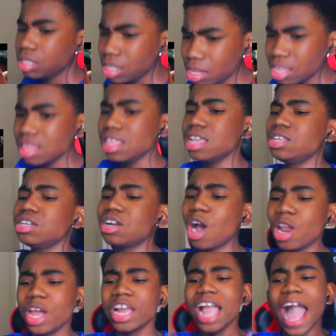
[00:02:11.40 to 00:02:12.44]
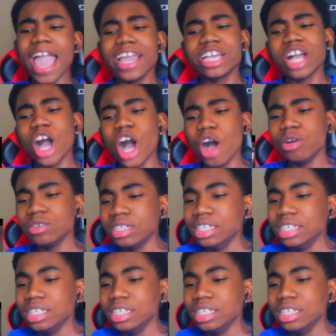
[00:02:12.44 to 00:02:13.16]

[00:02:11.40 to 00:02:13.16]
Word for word: This is just call it Geico.